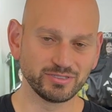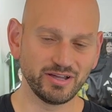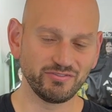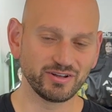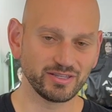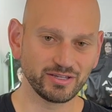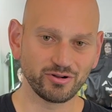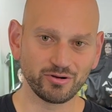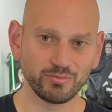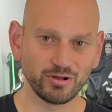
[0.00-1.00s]
definitely
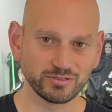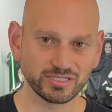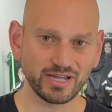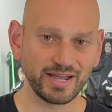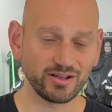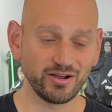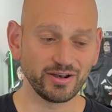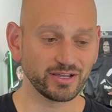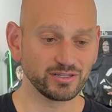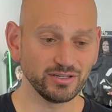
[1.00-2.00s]
her most
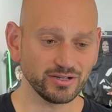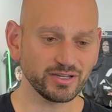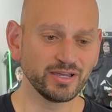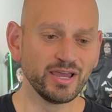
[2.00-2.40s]
iconic look.